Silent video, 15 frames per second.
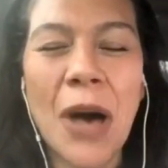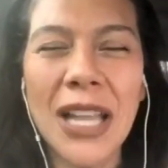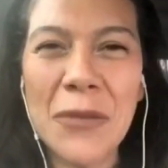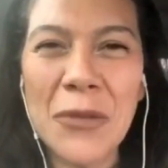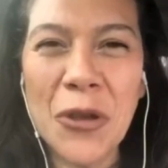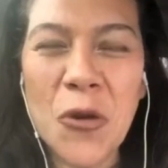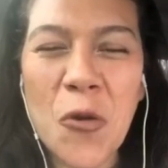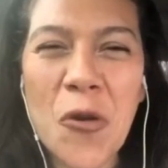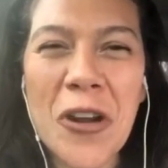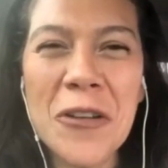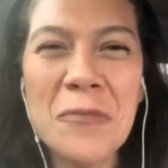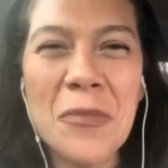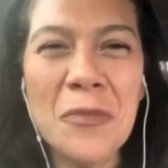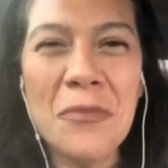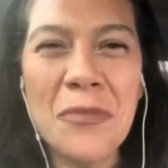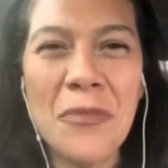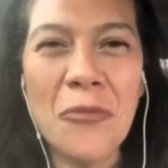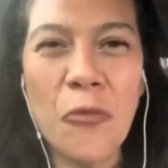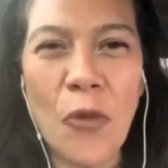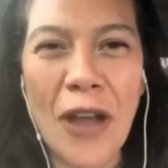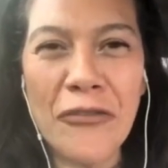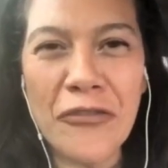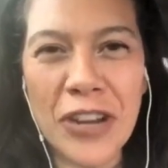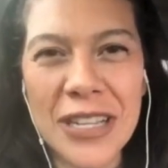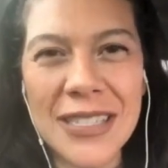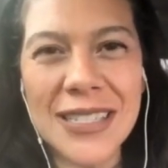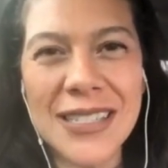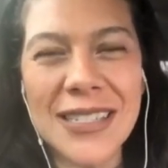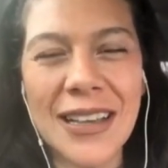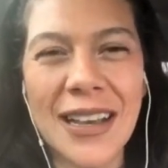Molly McCord
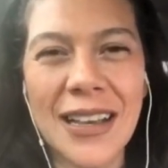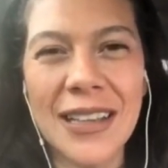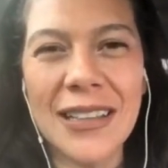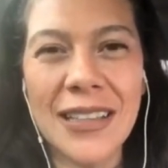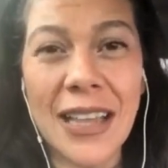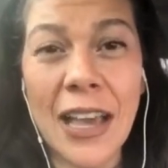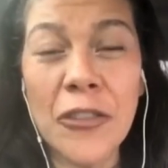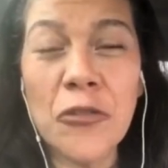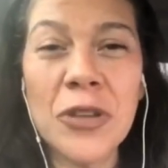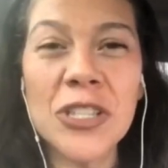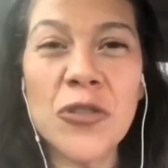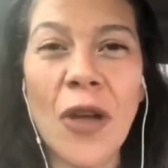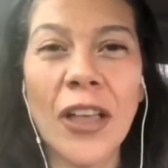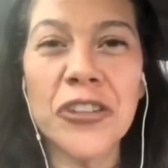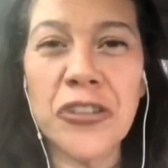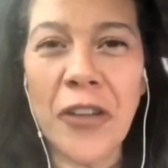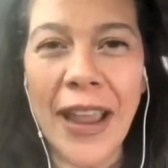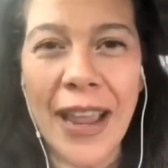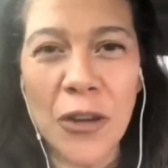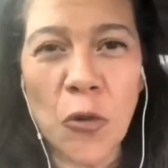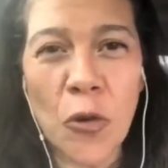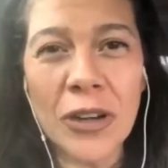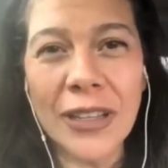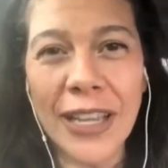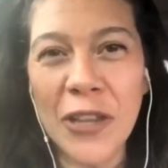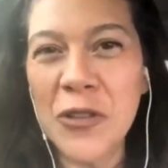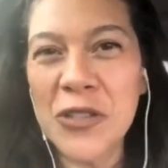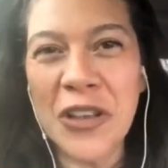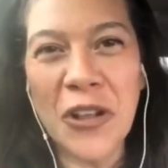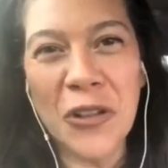referenced the other astrologer, Ann
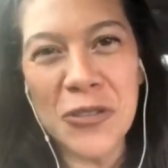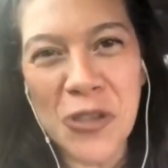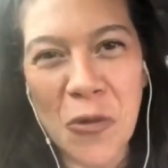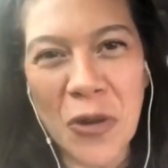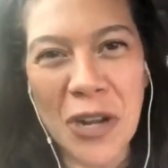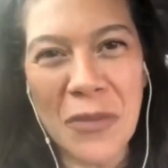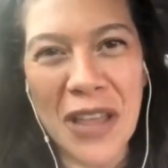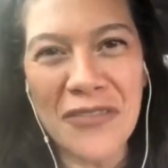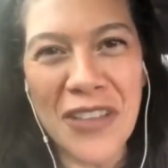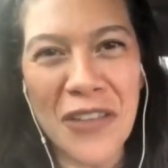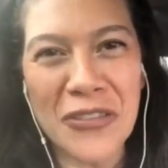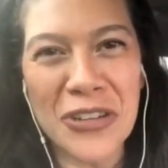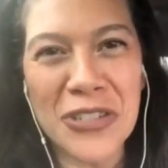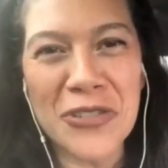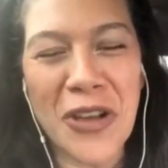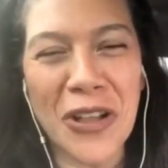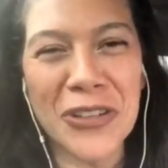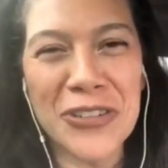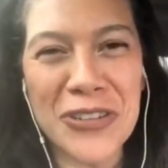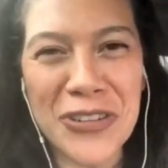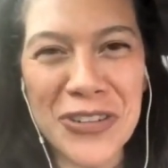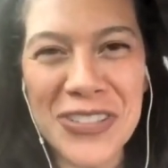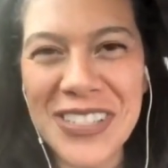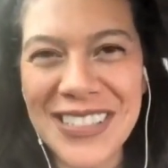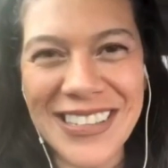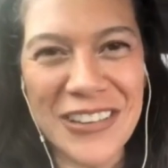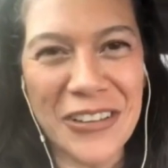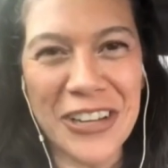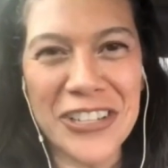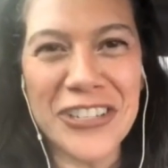Ortley, who's also one of my favorite astrologers.
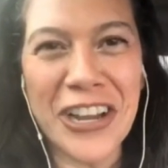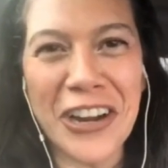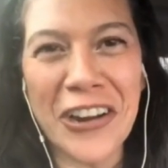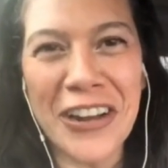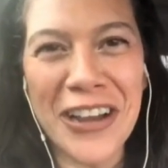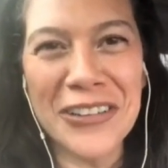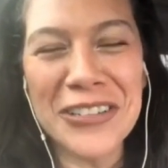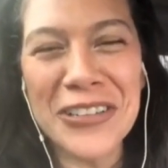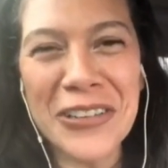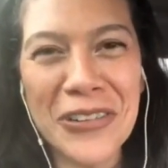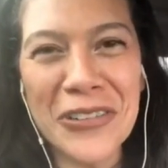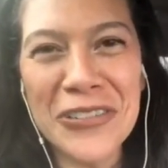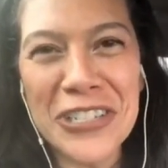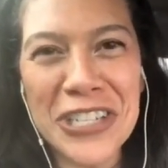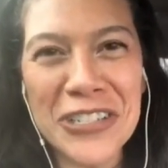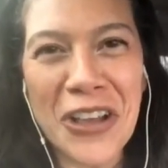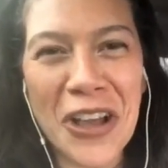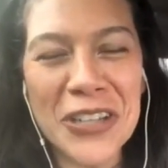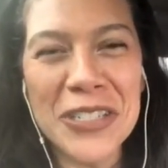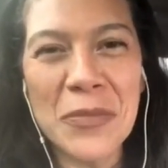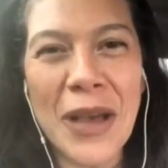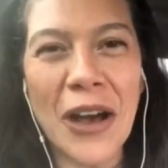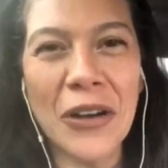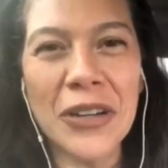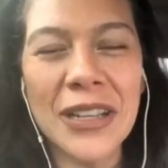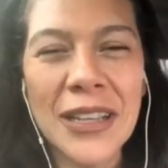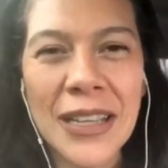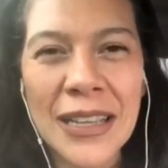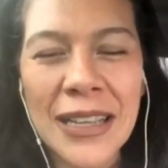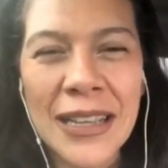You can check her out too. She talked
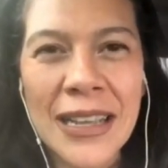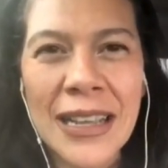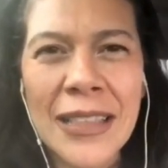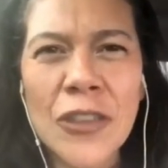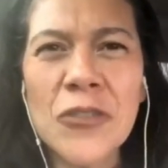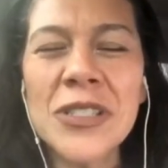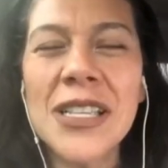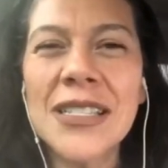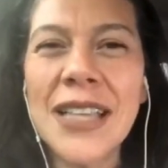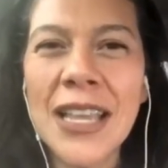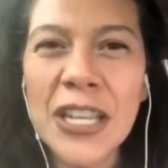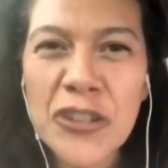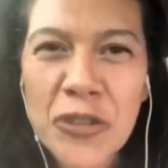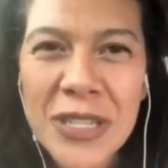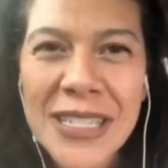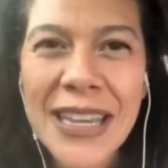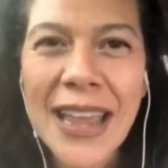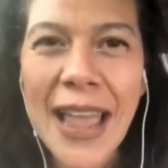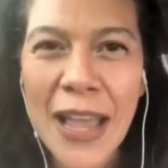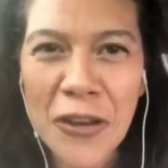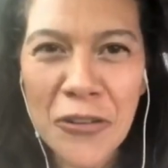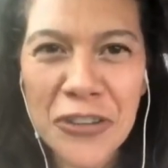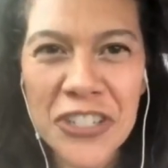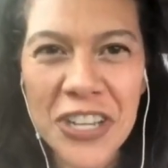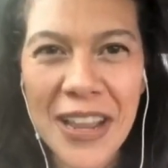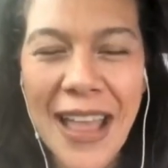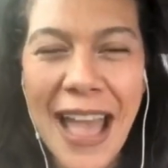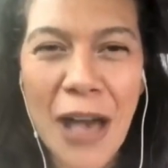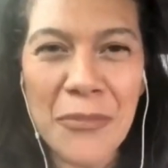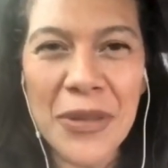about there's this interesting
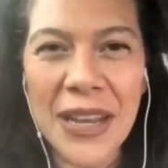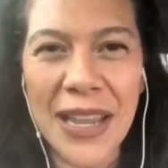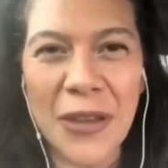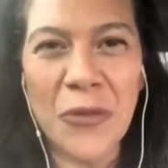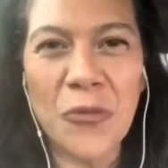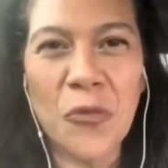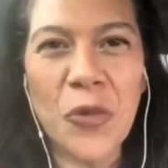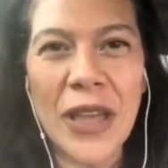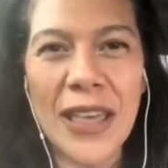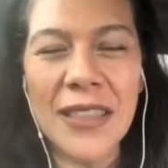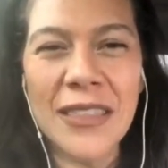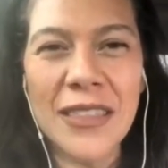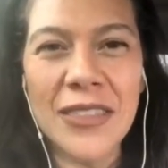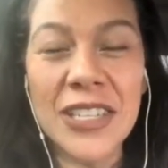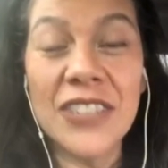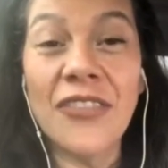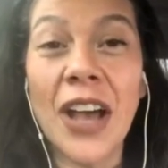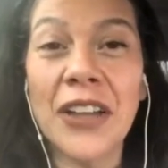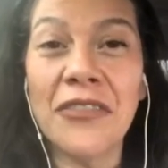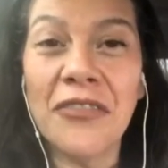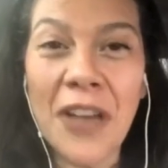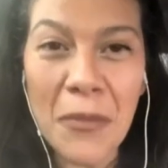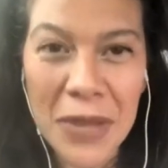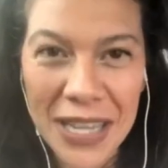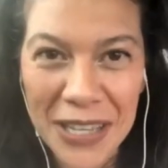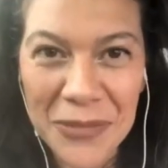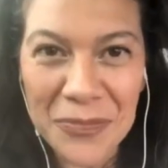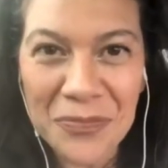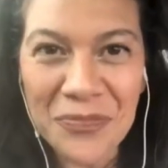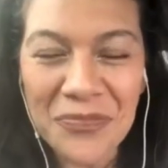energy happening with the divine
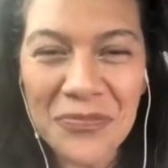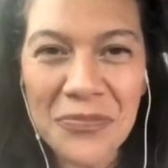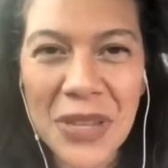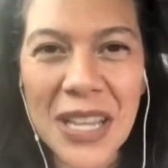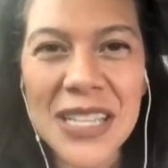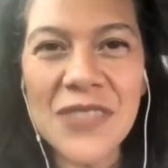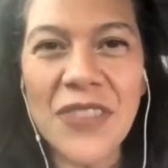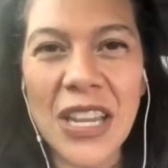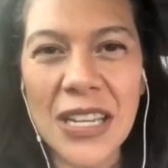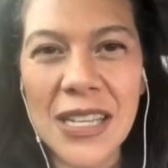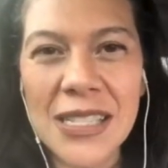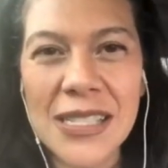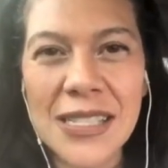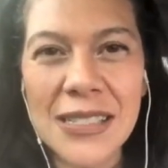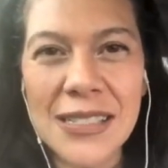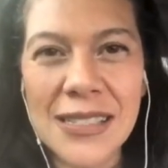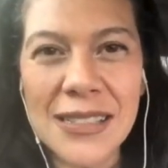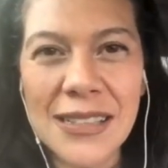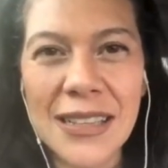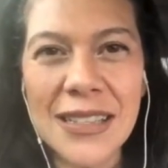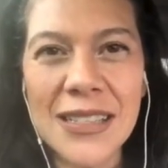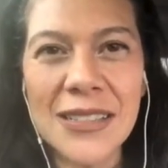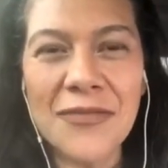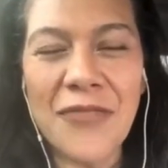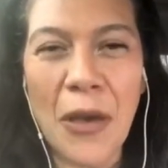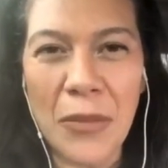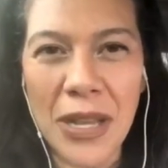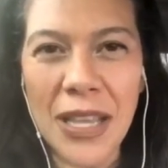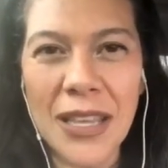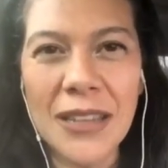feminine, because Venus is
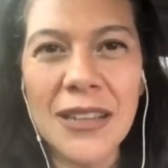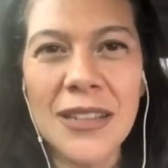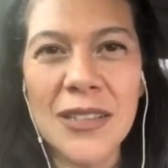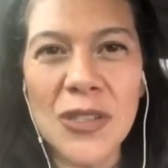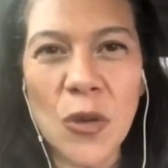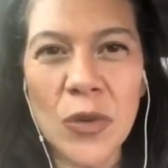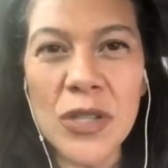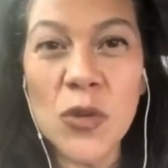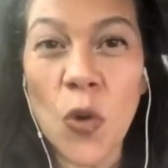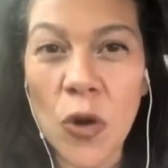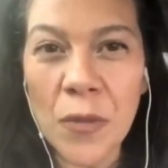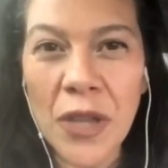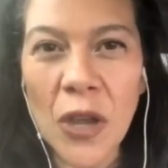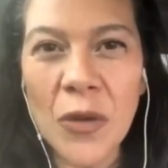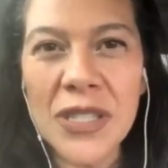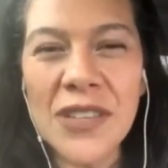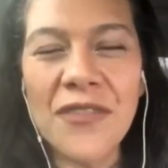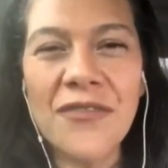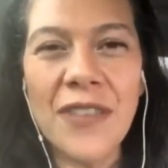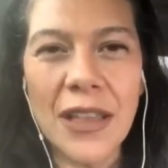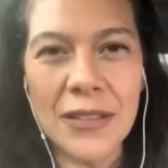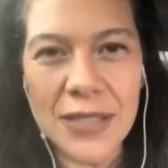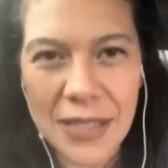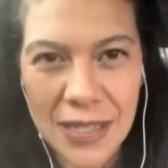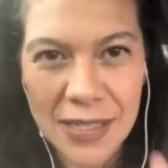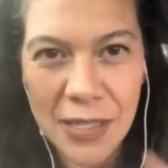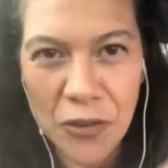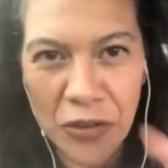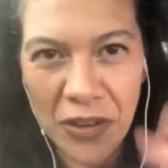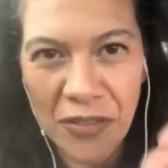feminine, and so is Scorpio. It's
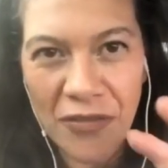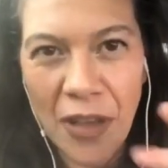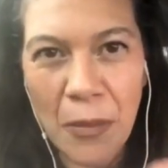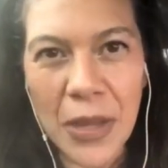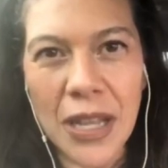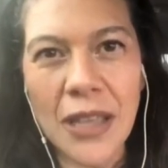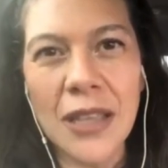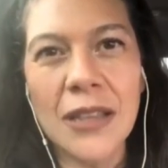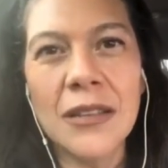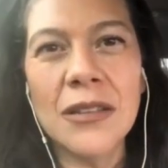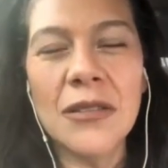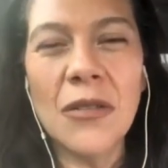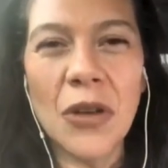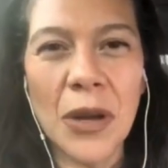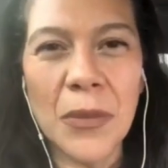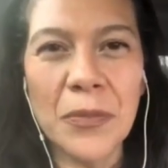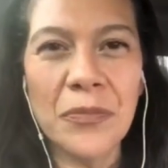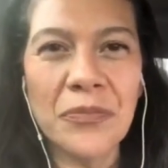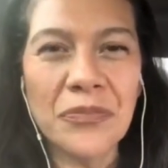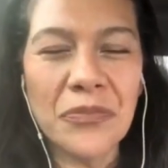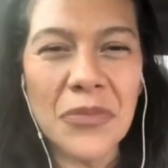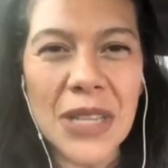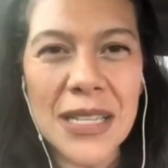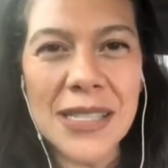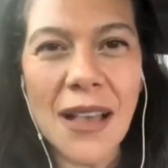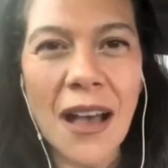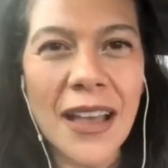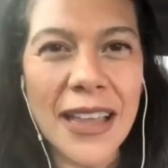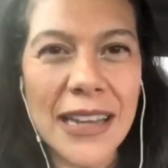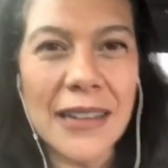considered a feminine
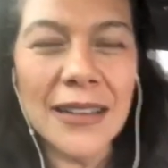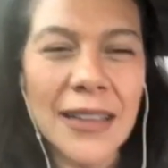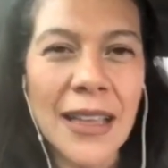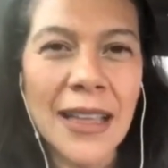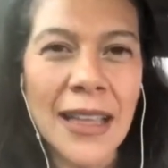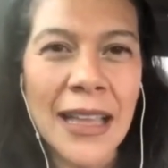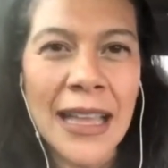sign.